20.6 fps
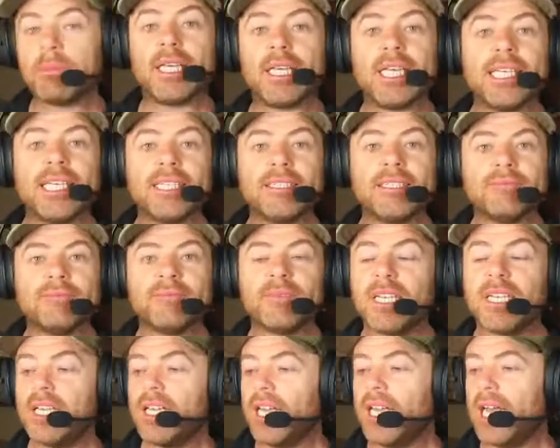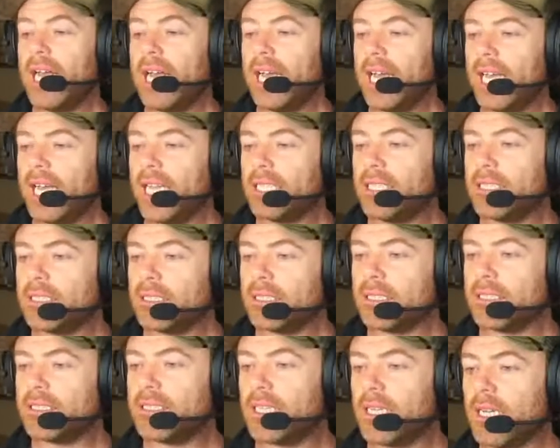it in
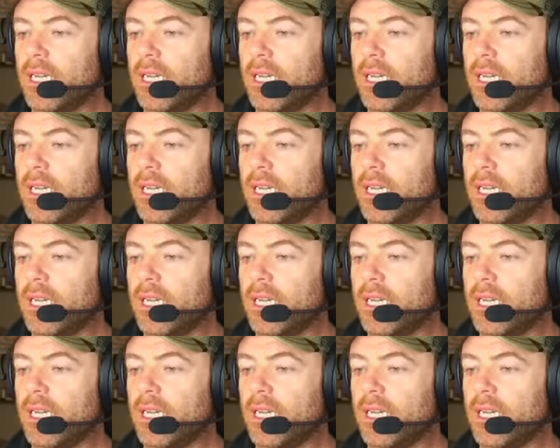and